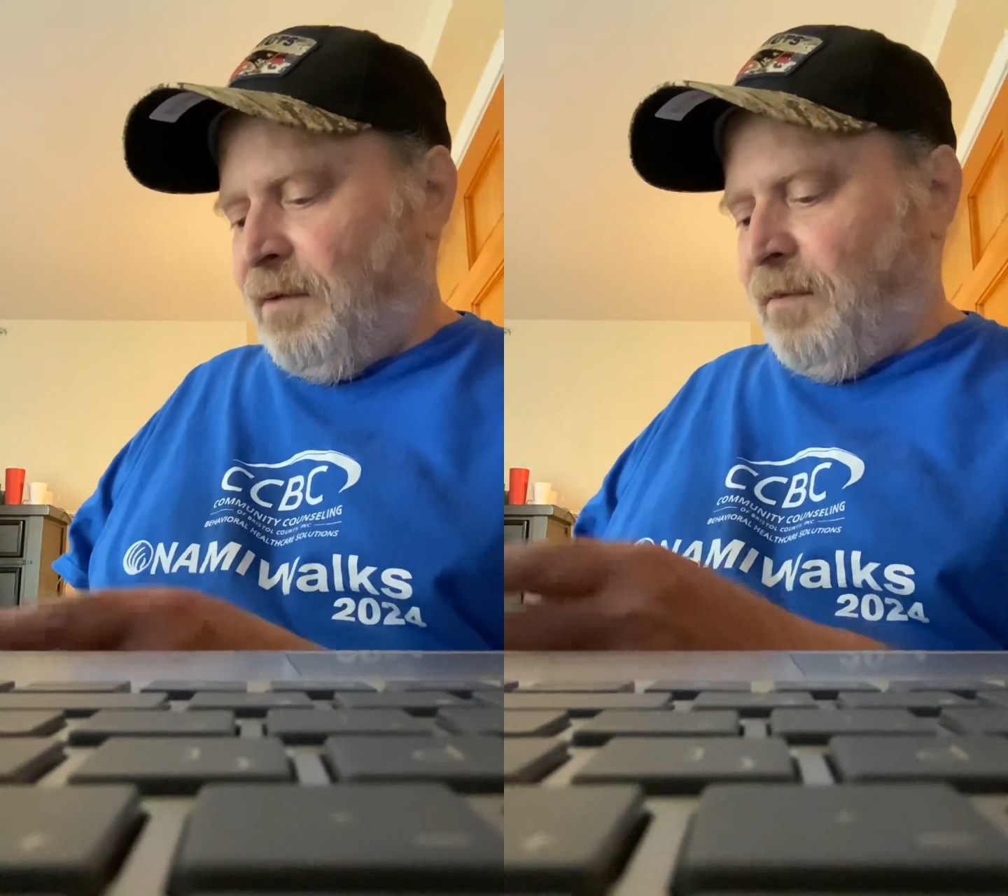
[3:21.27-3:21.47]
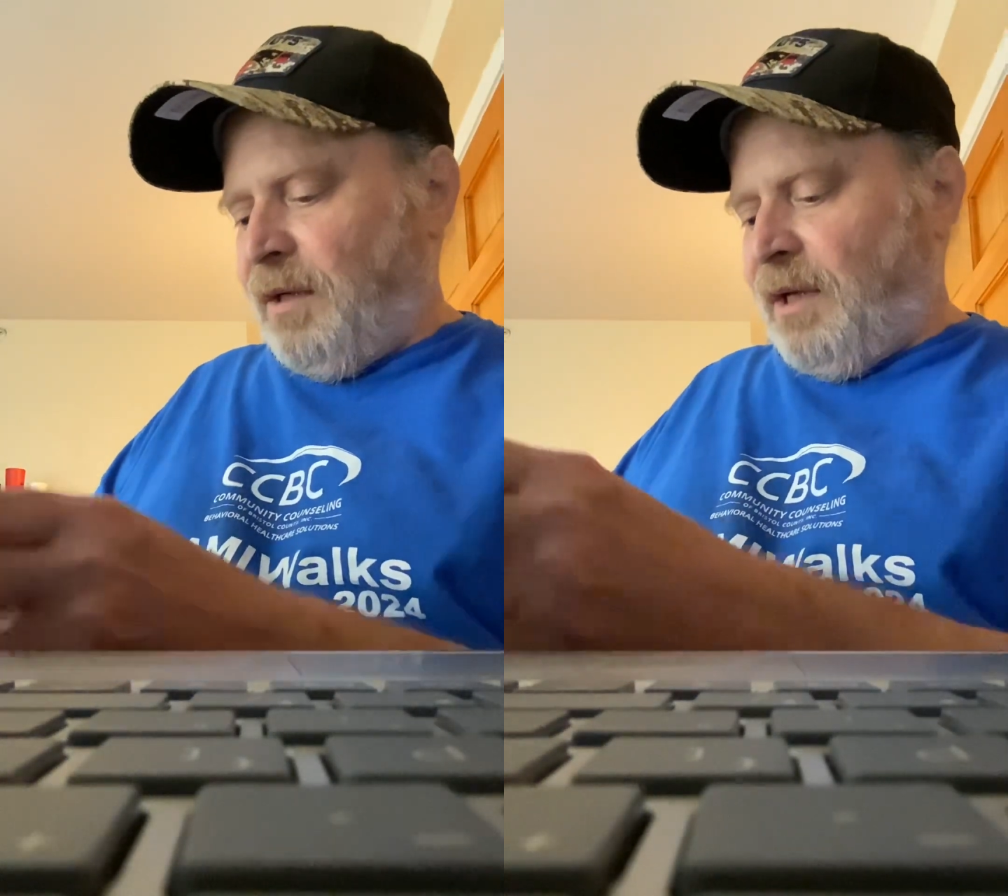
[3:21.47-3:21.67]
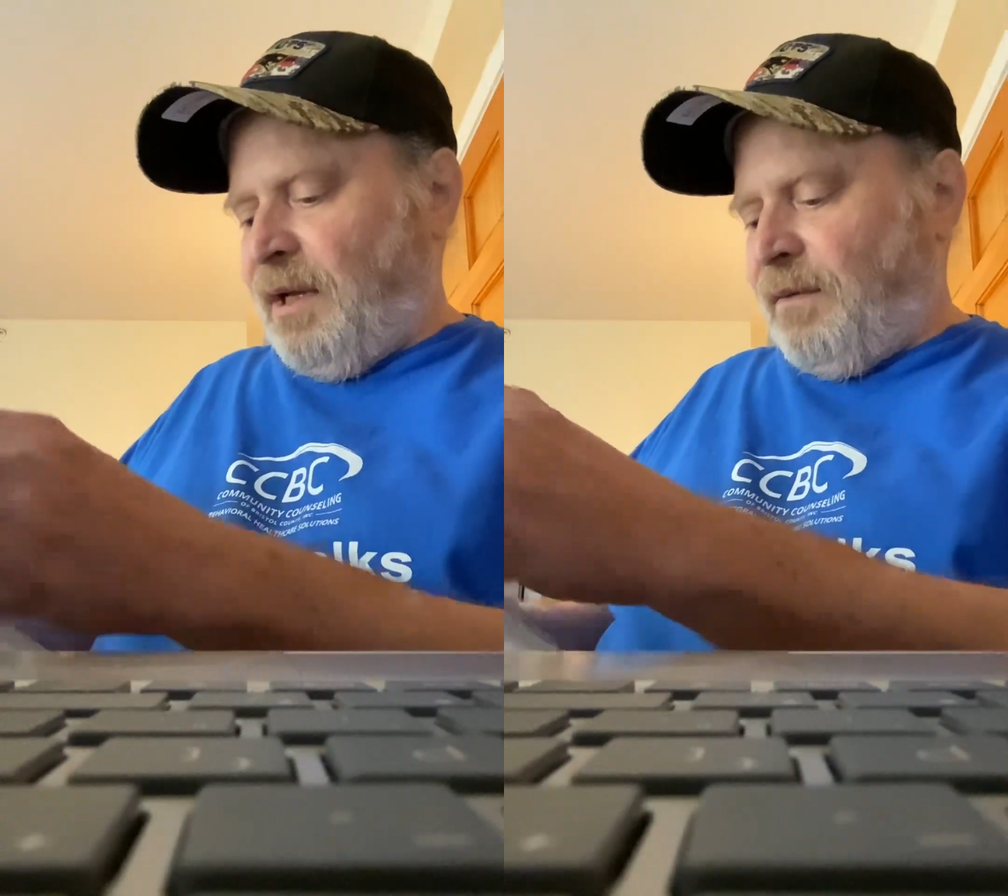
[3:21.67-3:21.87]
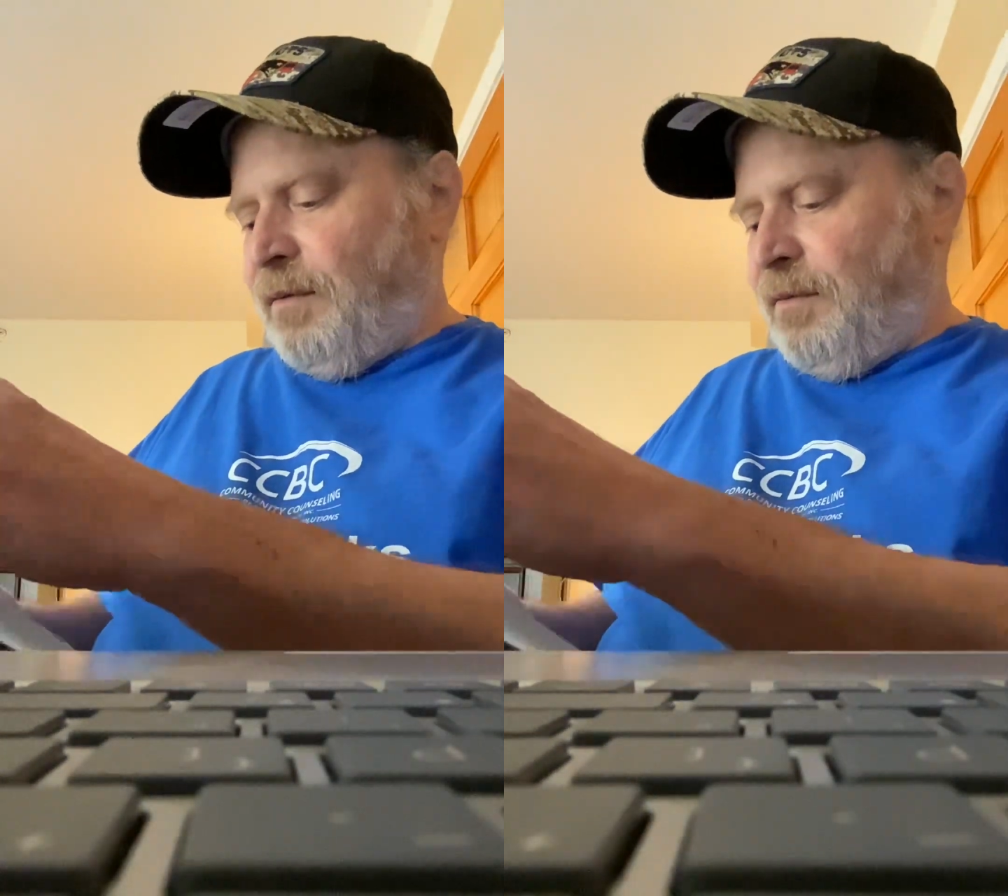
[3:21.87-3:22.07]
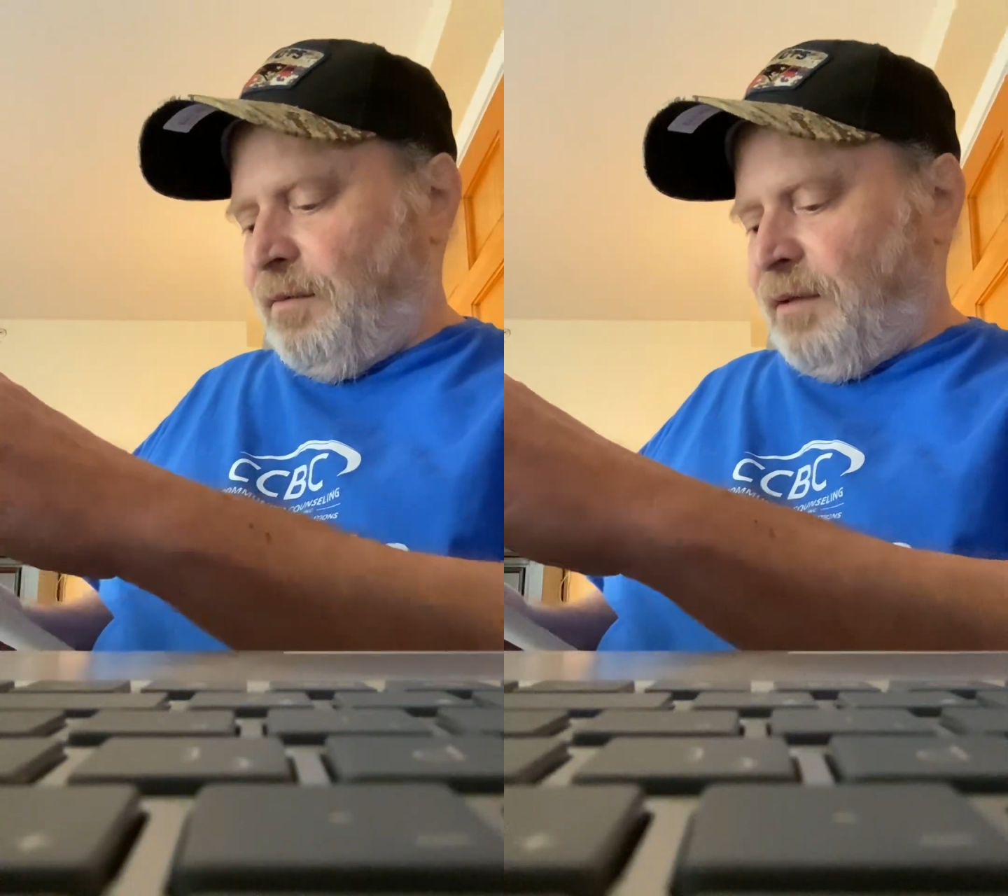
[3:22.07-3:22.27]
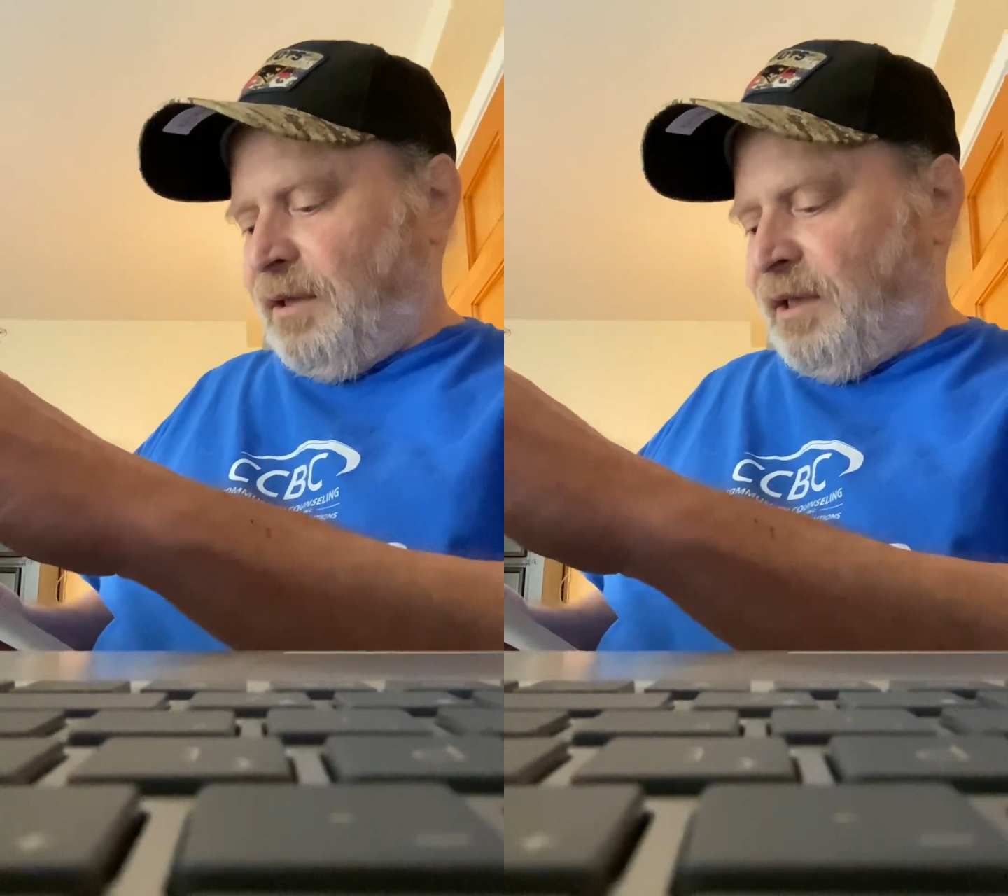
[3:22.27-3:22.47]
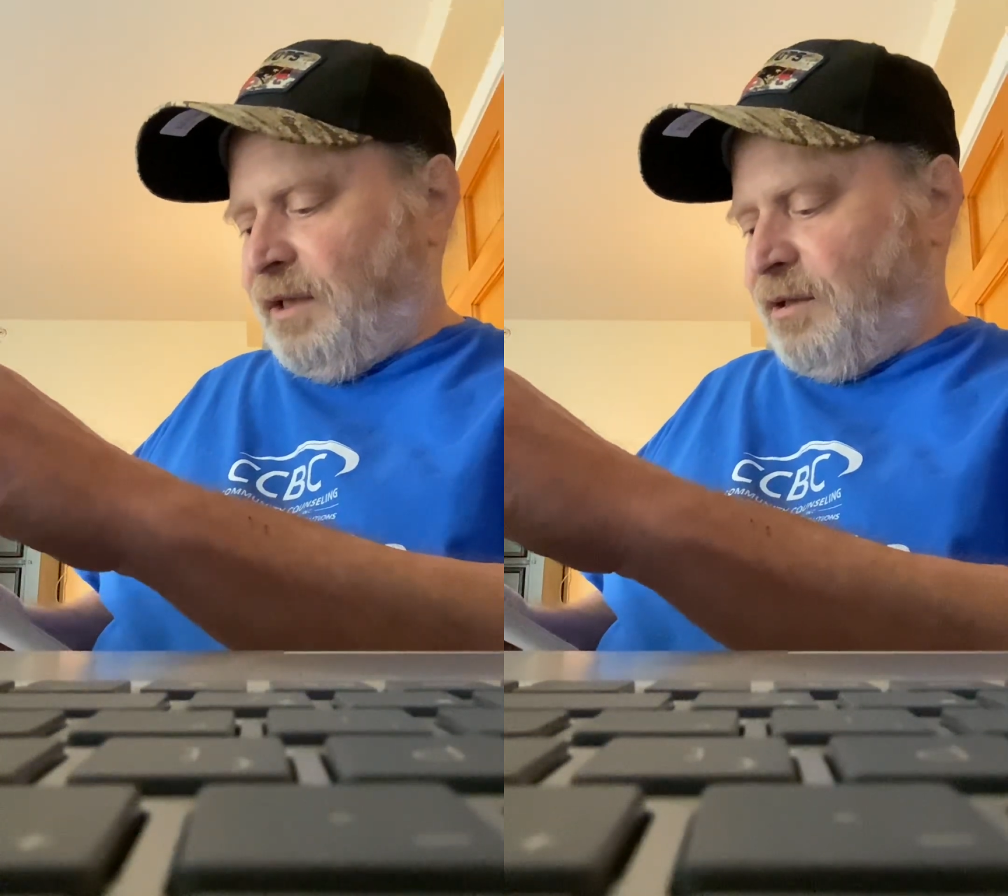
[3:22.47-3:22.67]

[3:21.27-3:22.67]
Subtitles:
Whatever will get